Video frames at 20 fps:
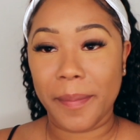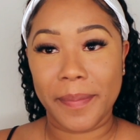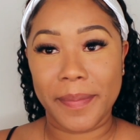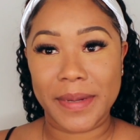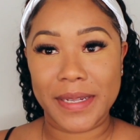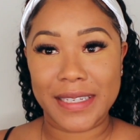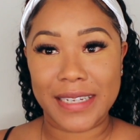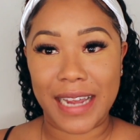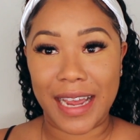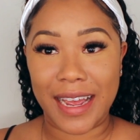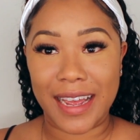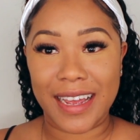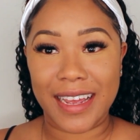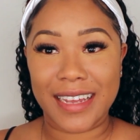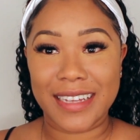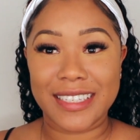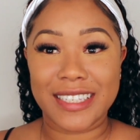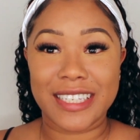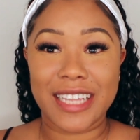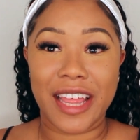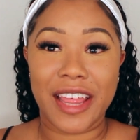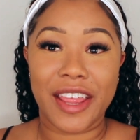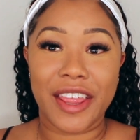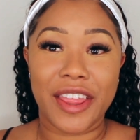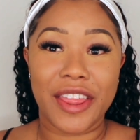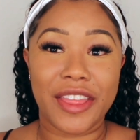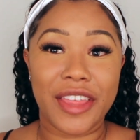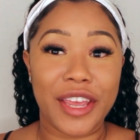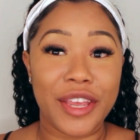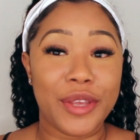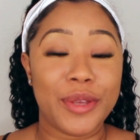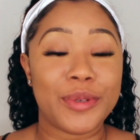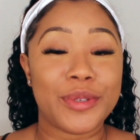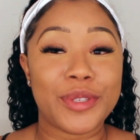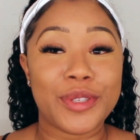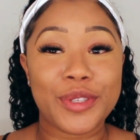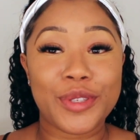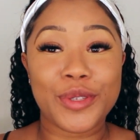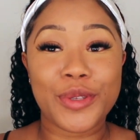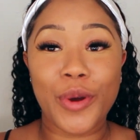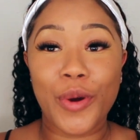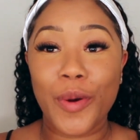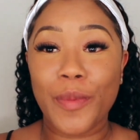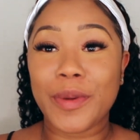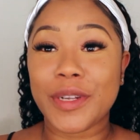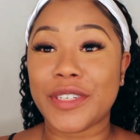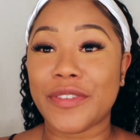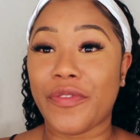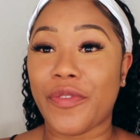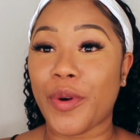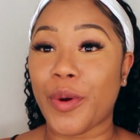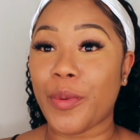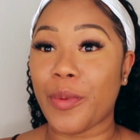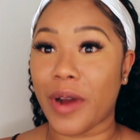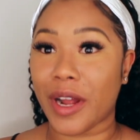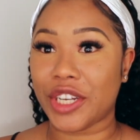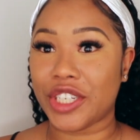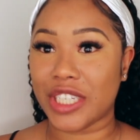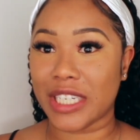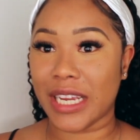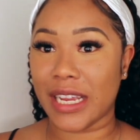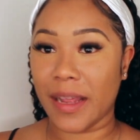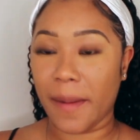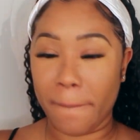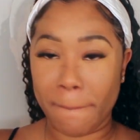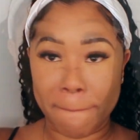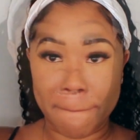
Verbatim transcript: But guys, thank you so much for watching.